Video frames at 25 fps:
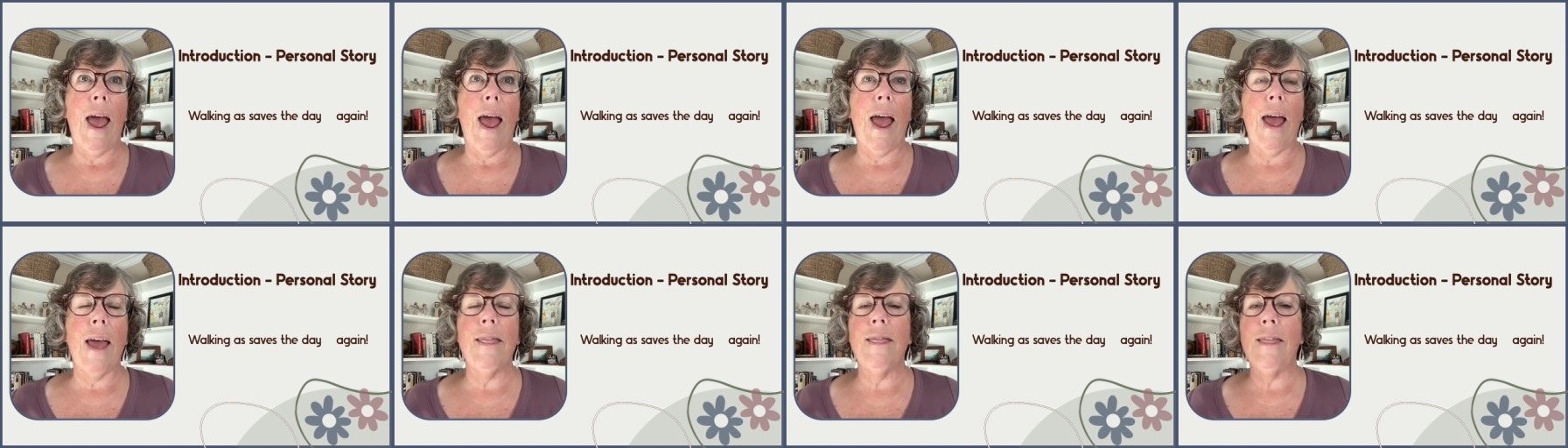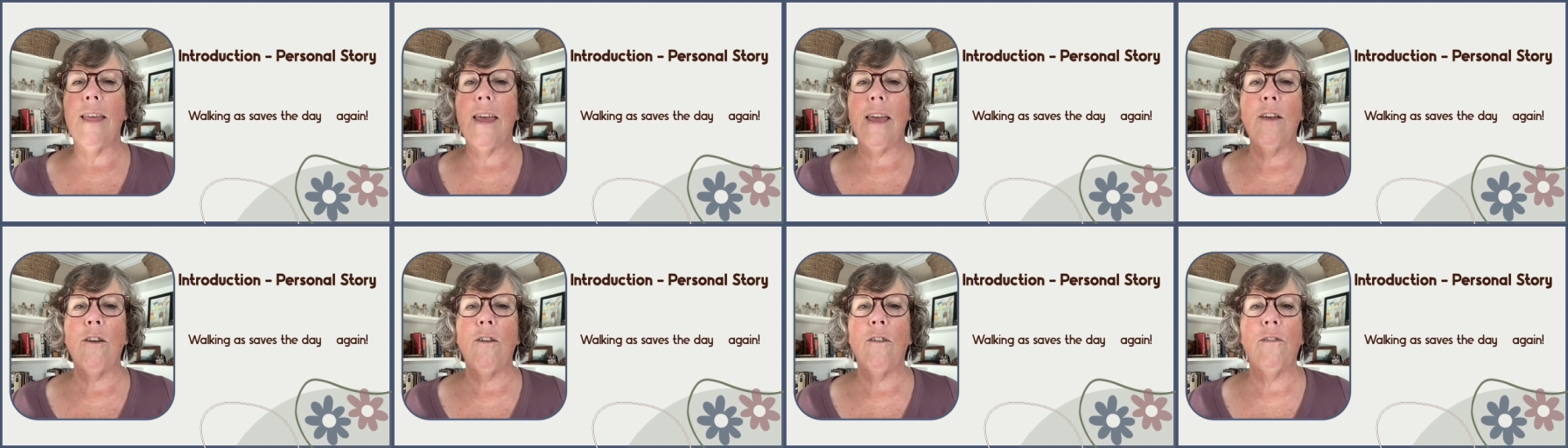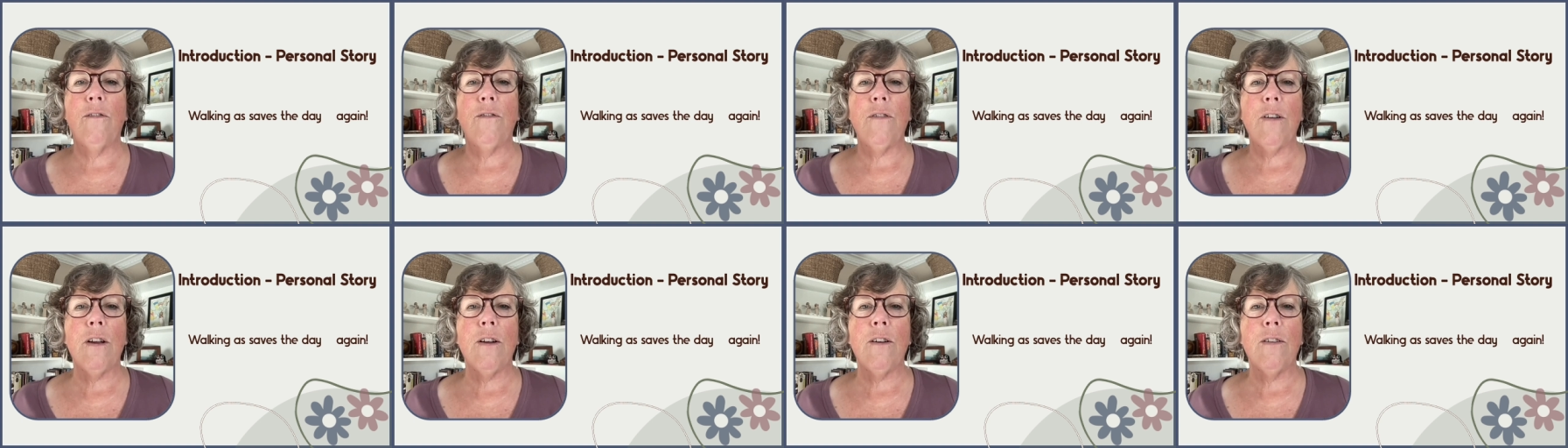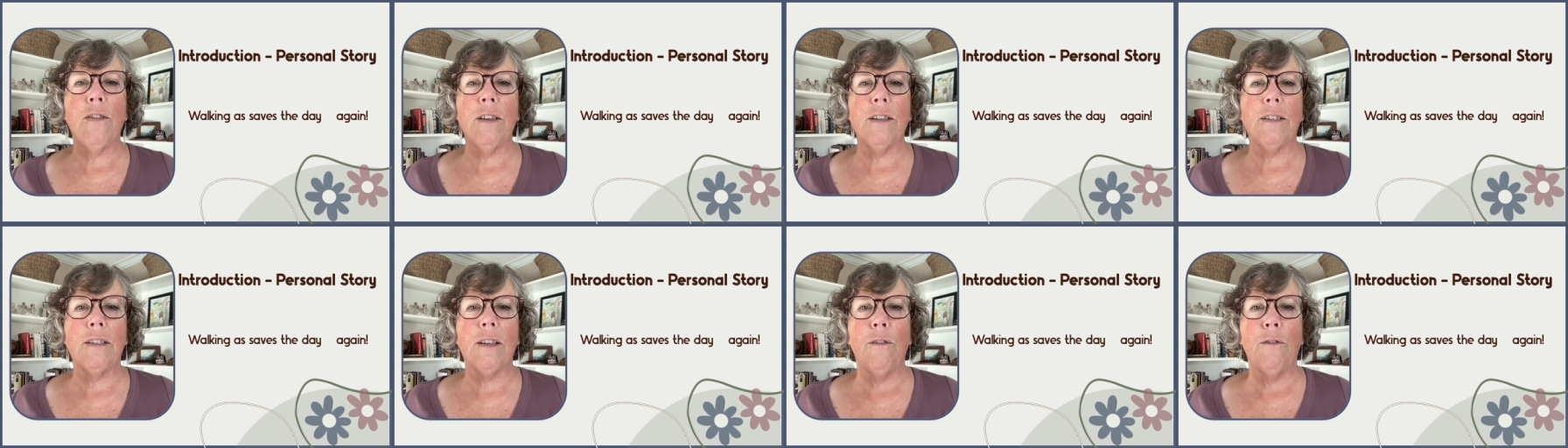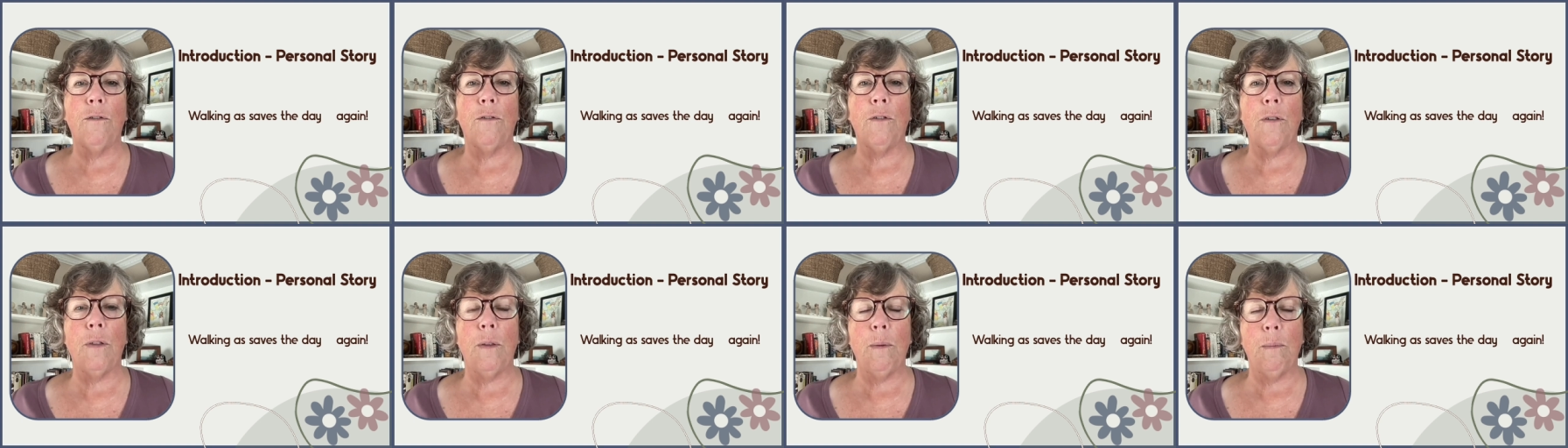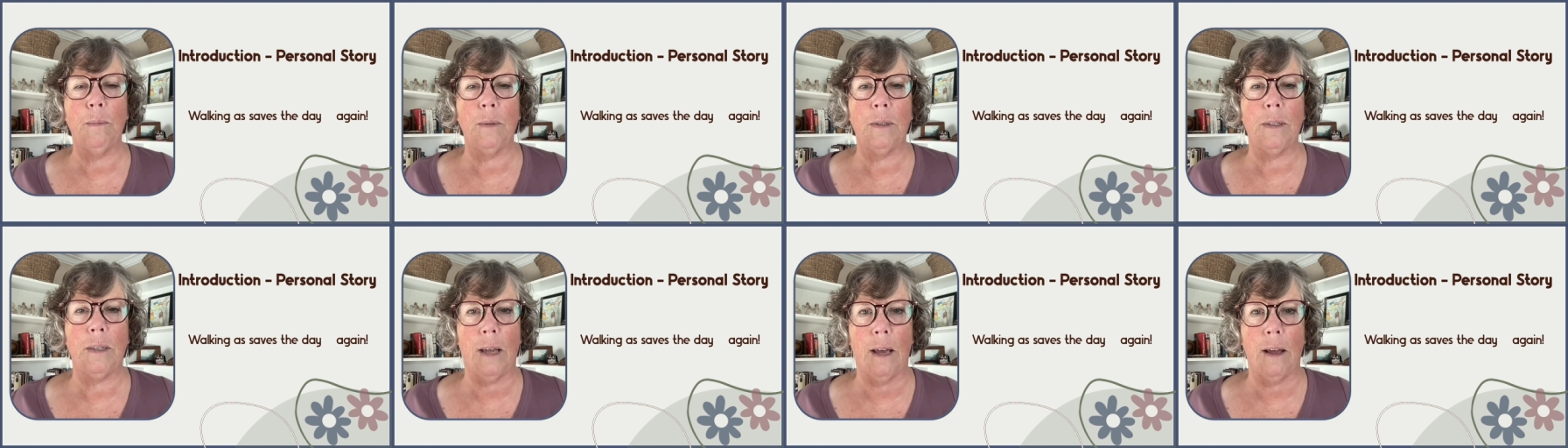and they could figure this out for
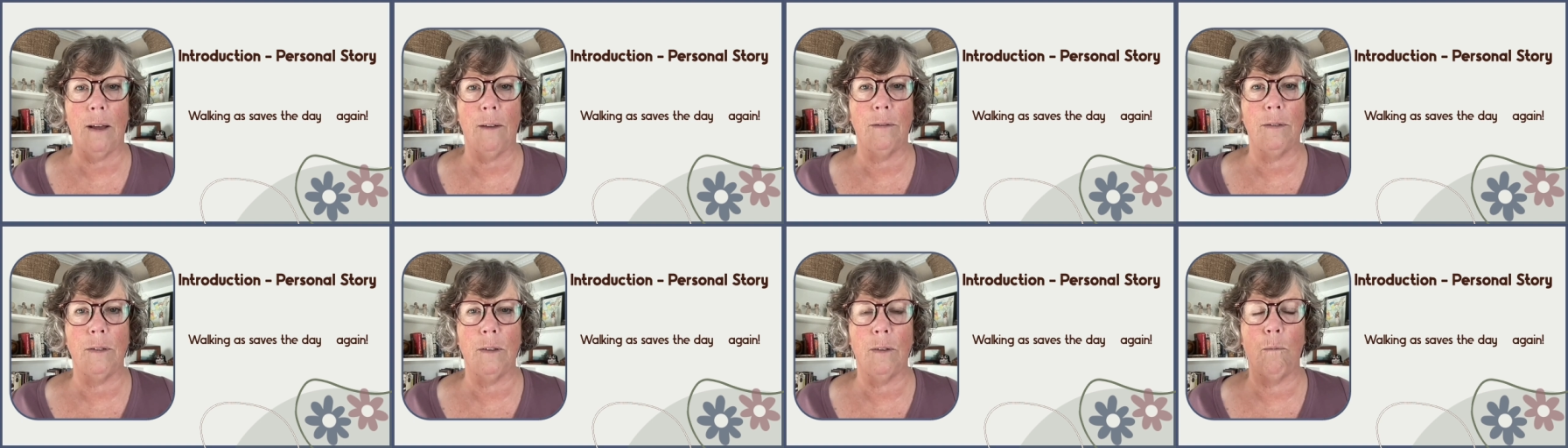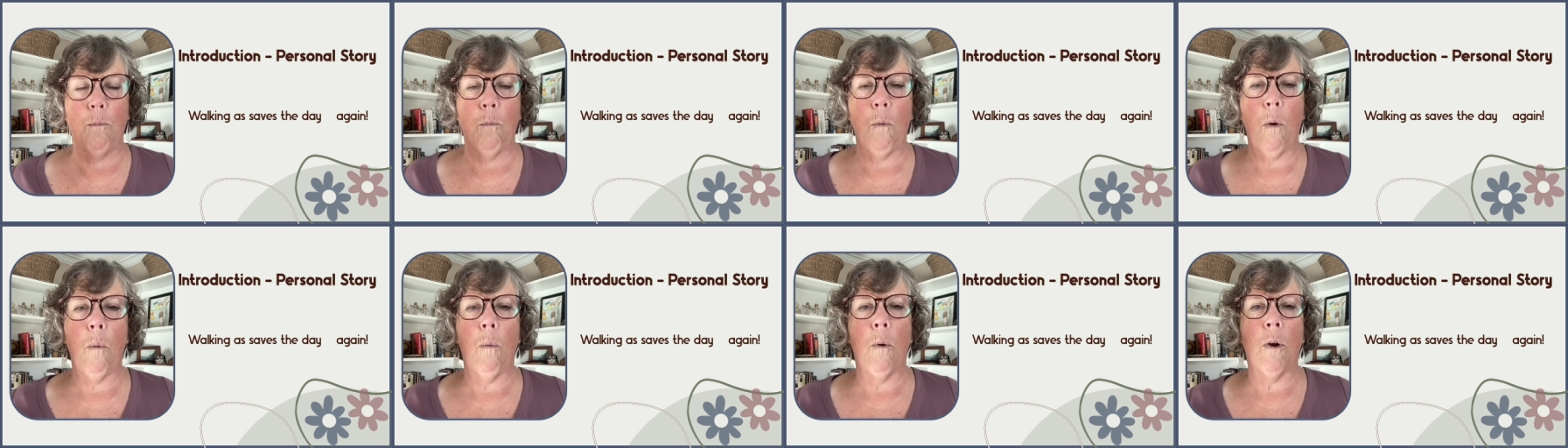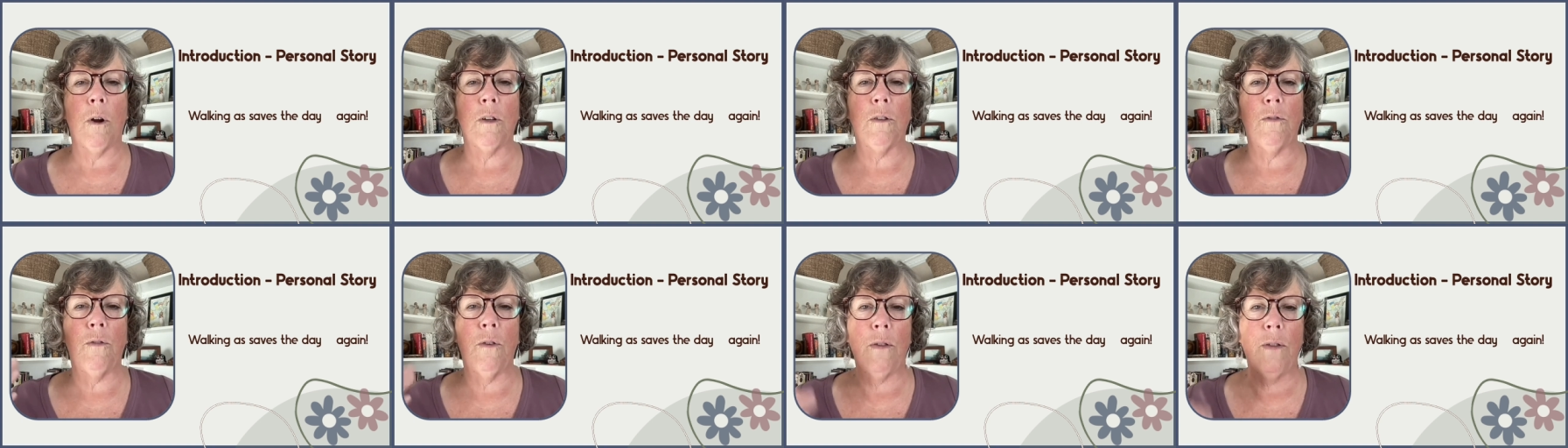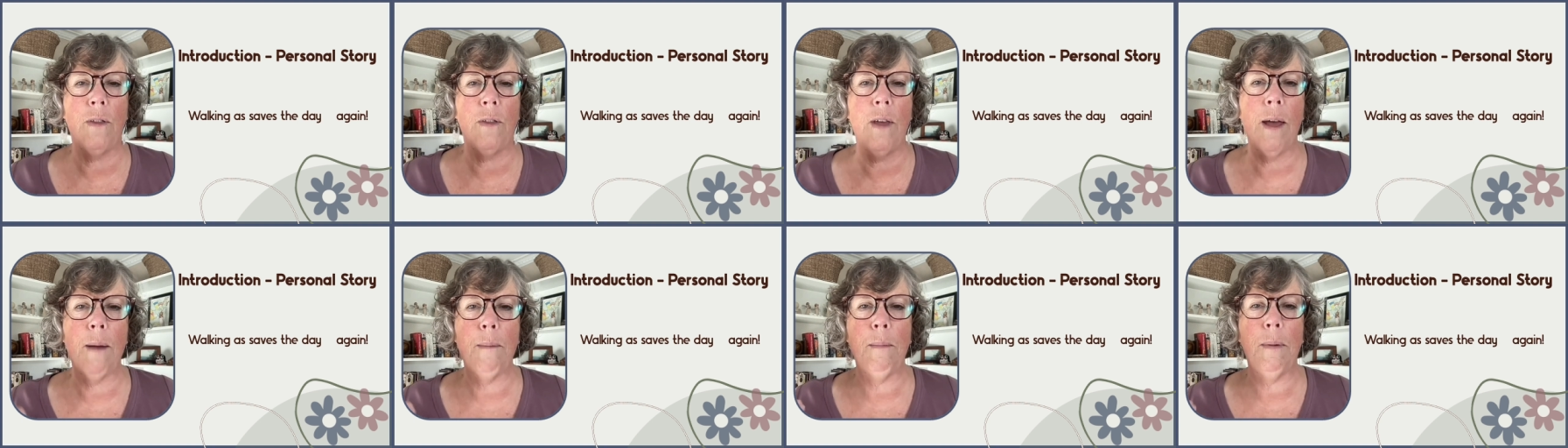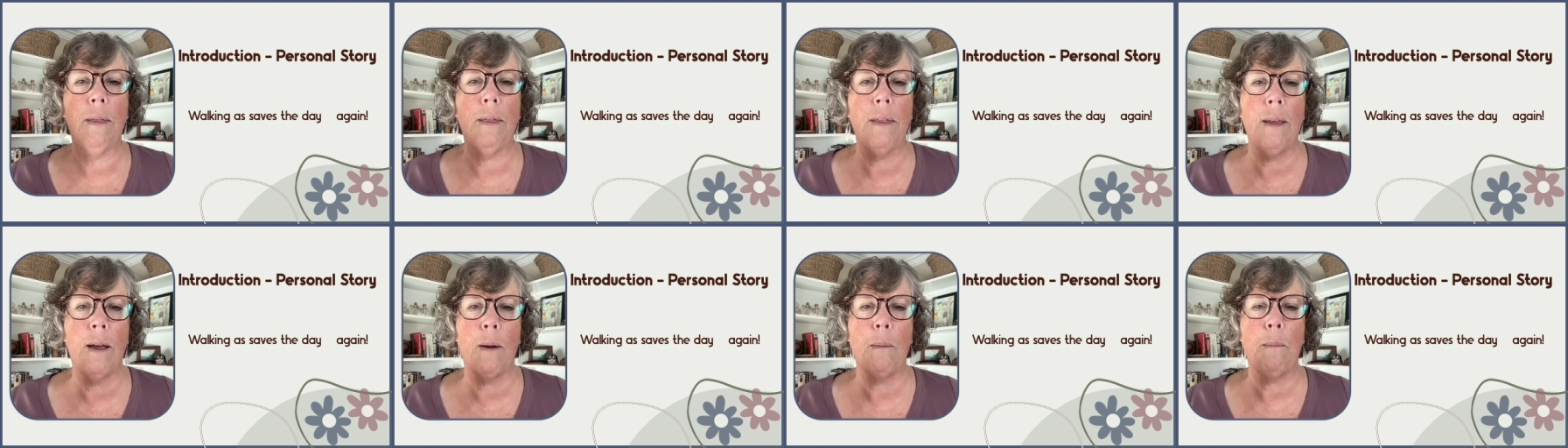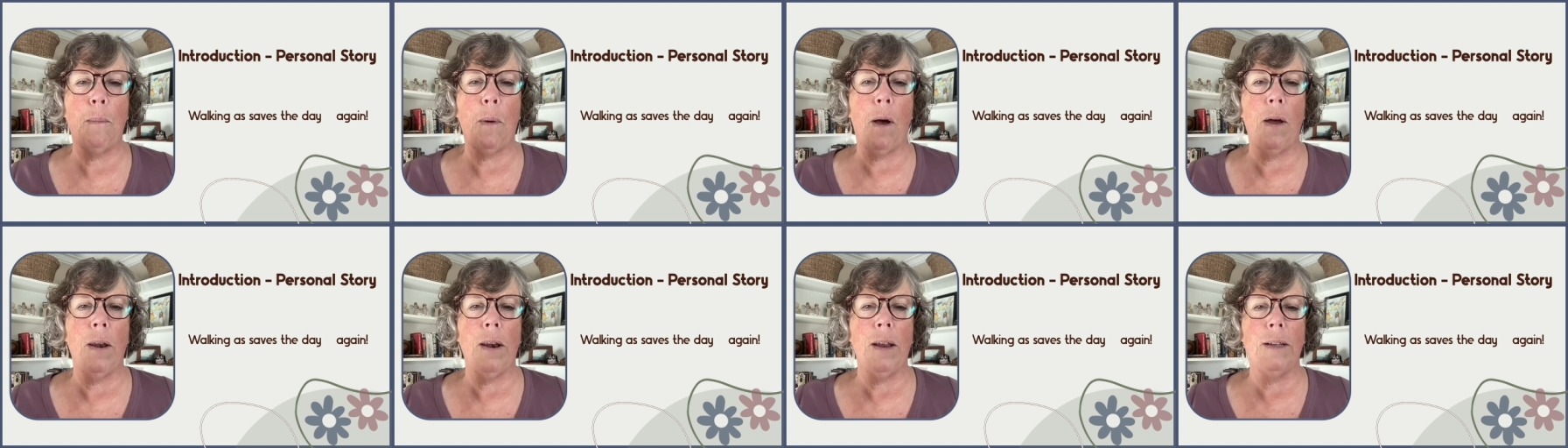themselves, what works for them and their
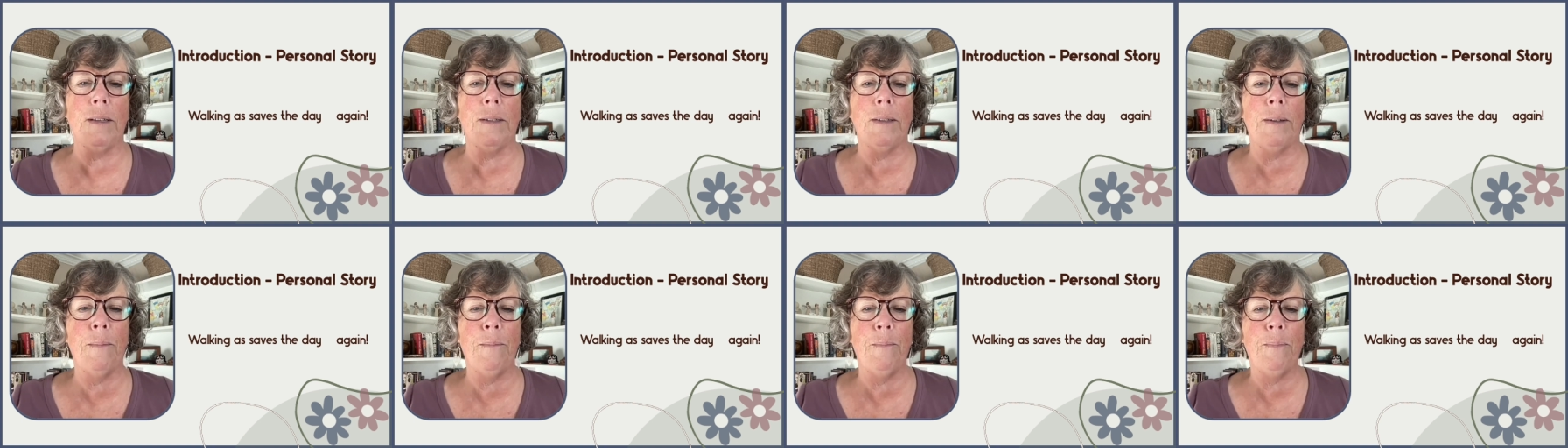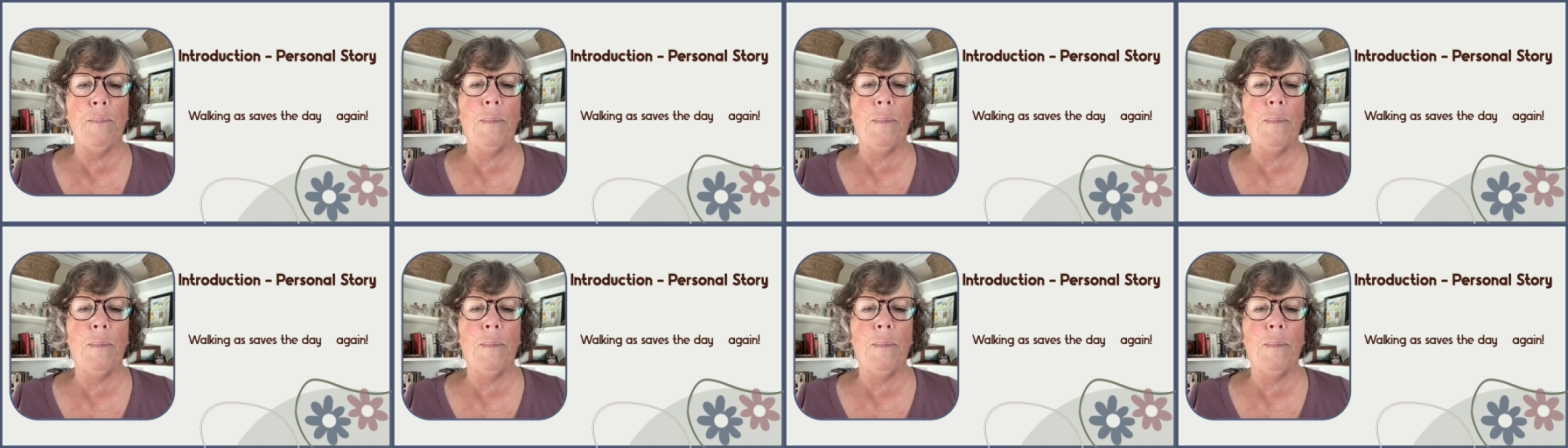bodies?